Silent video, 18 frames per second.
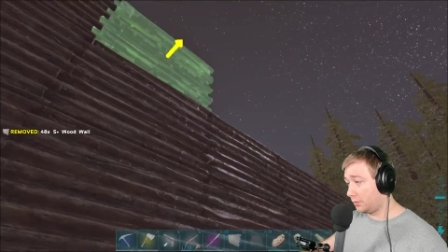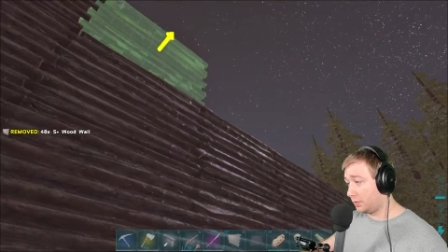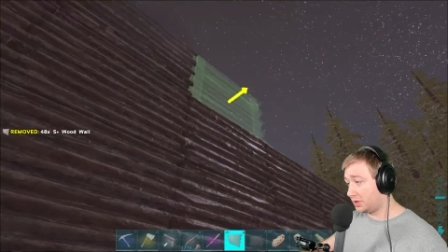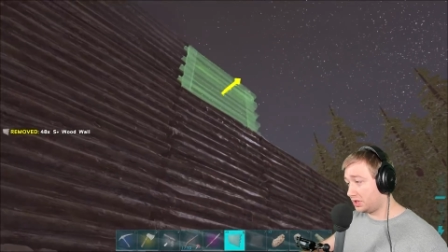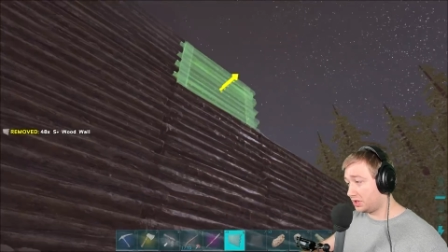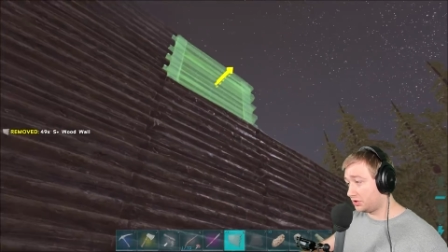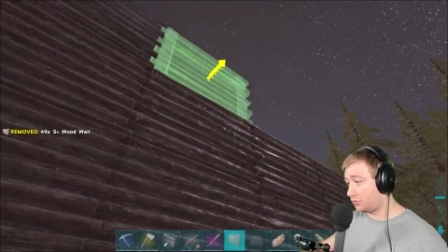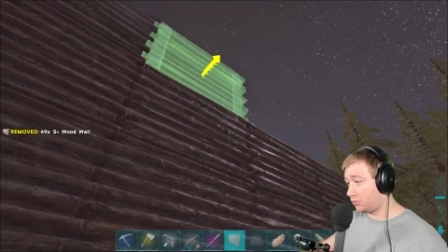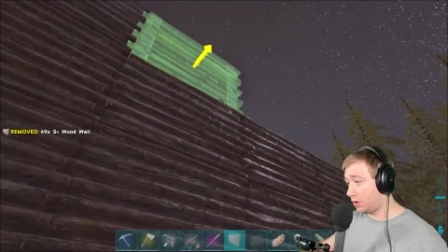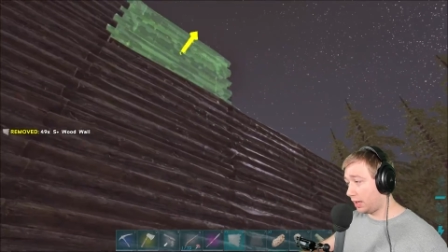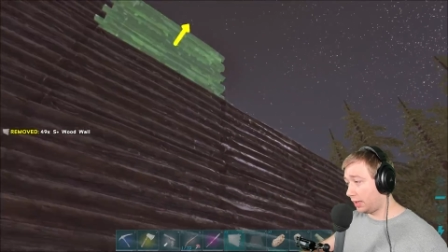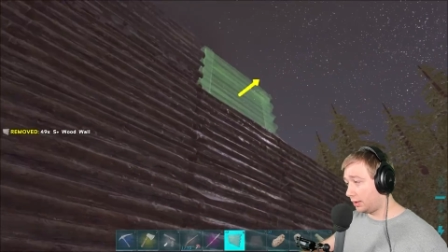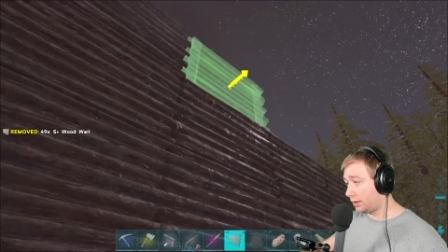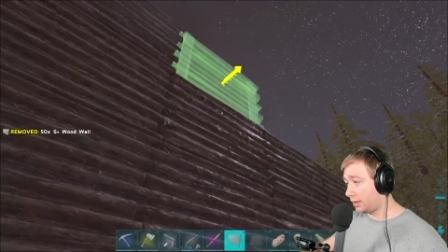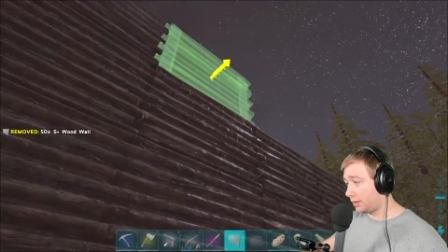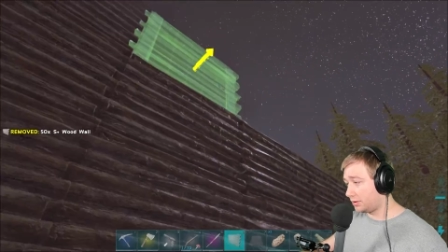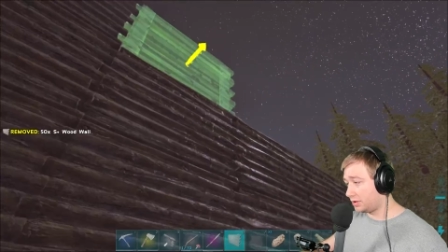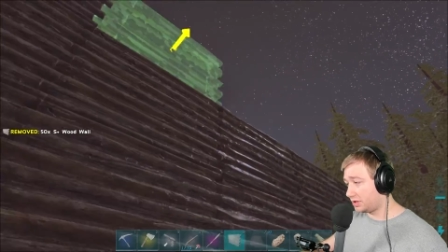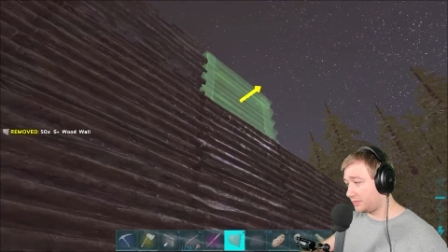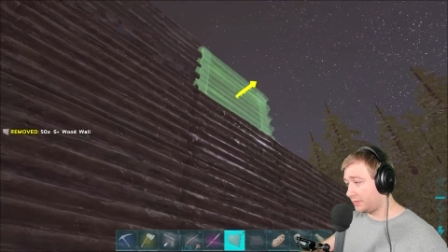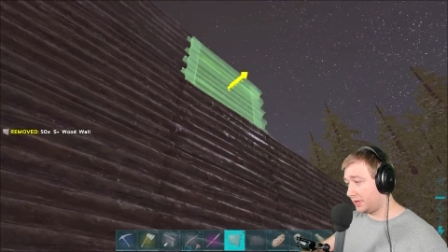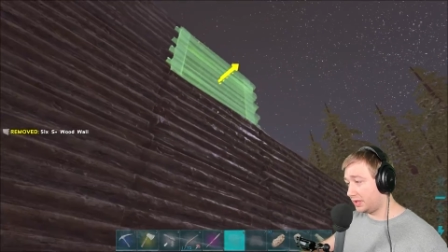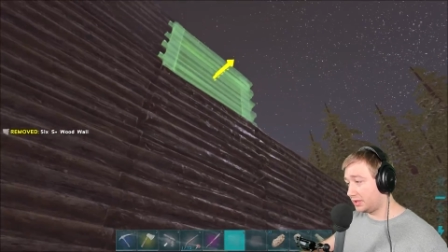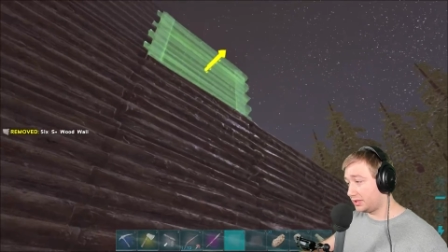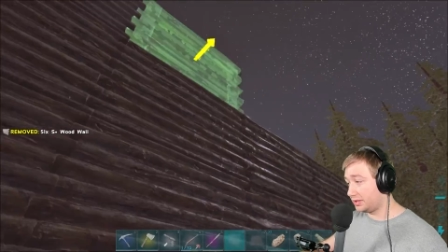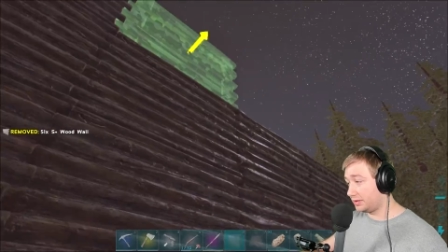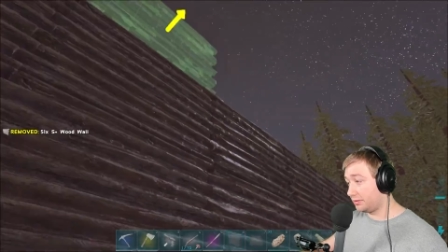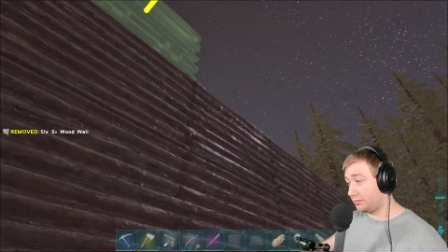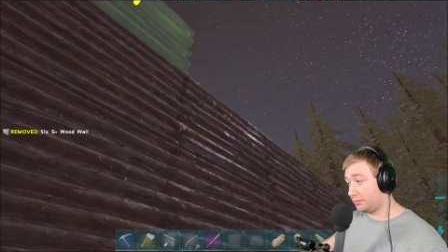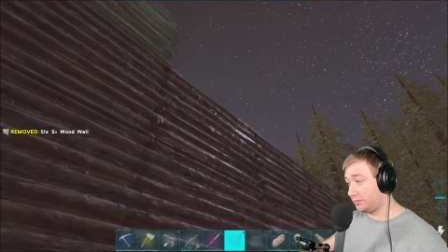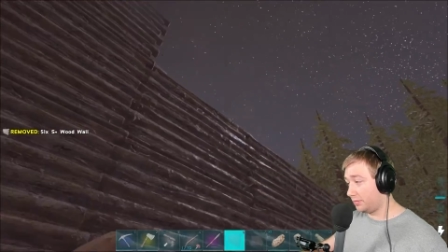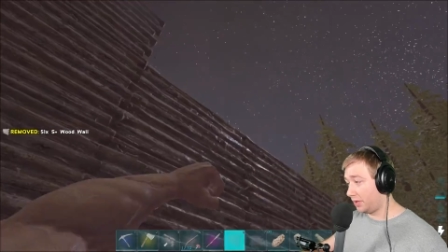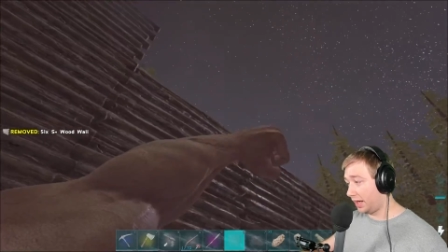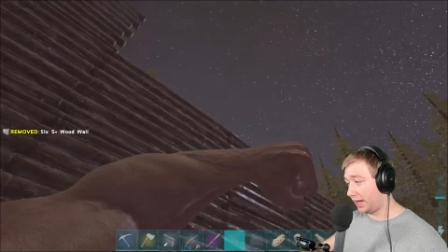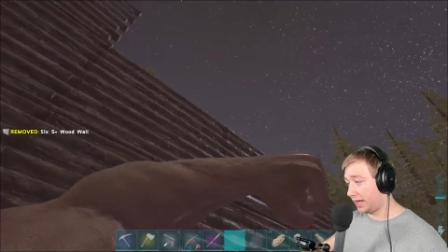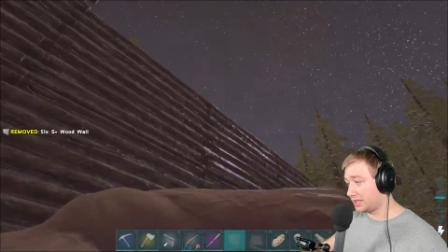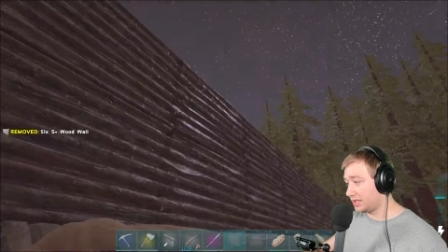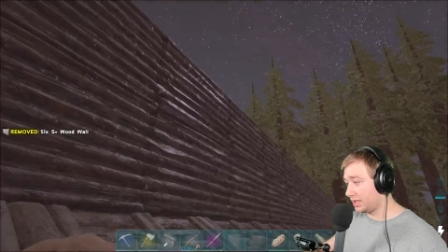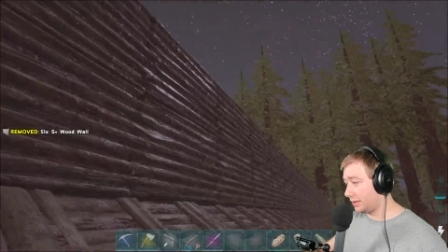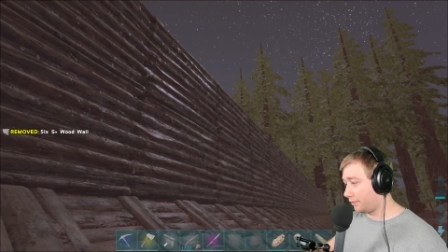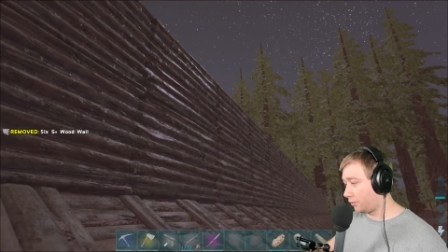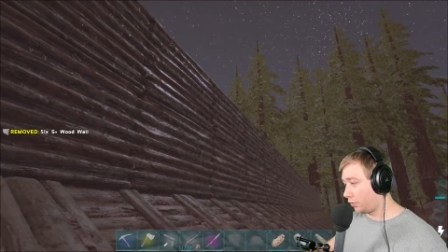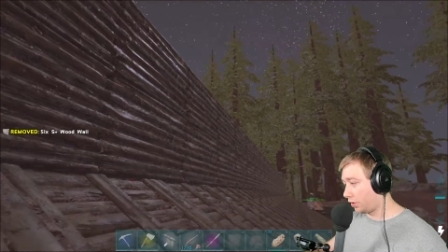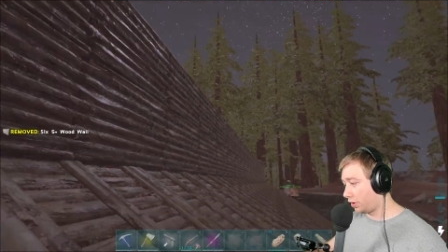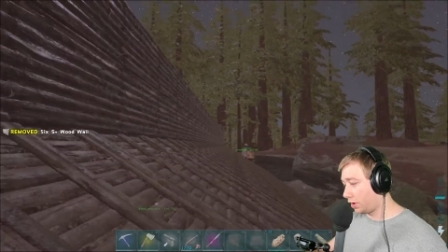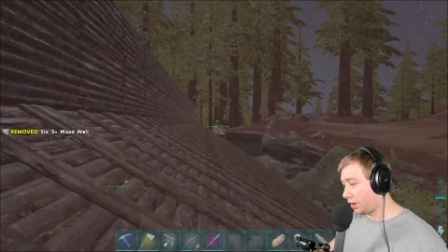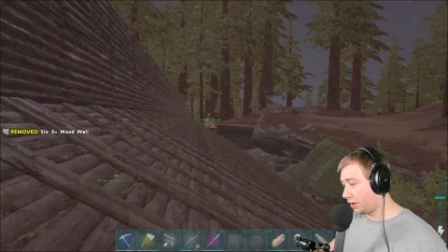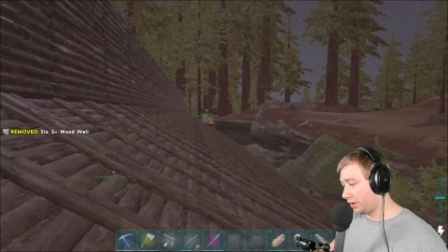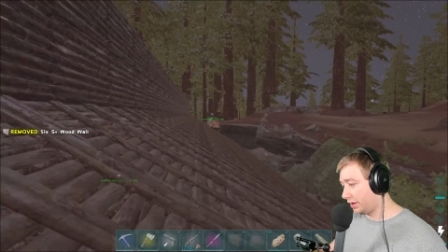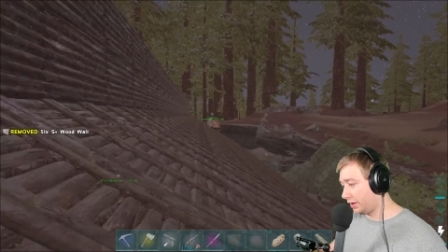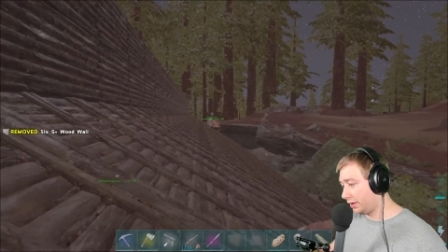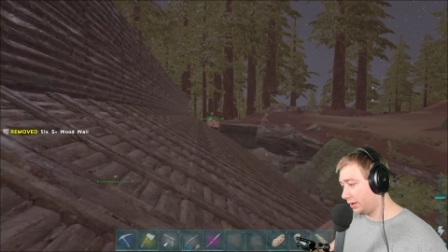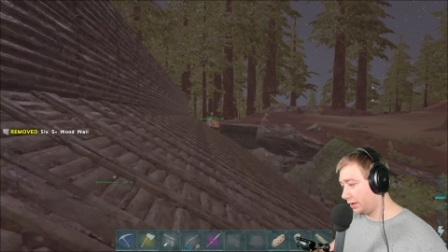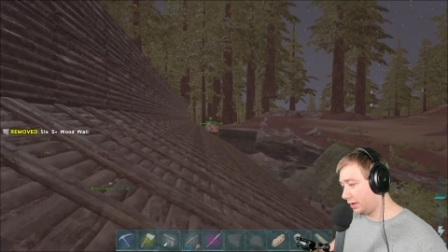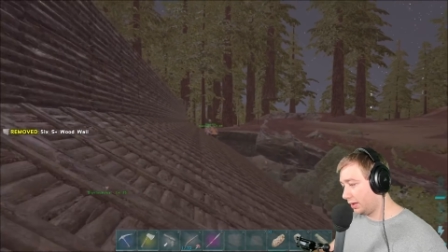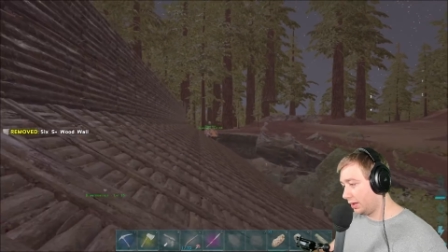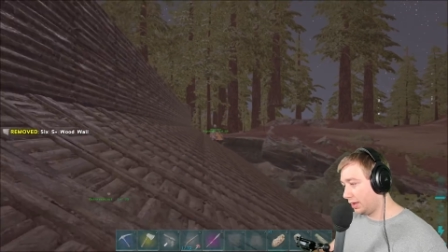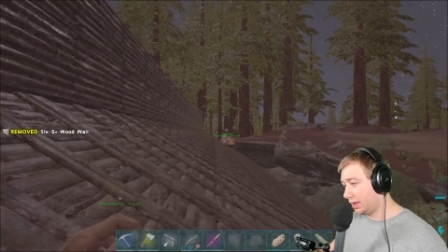which is great. That just means, like I said, more content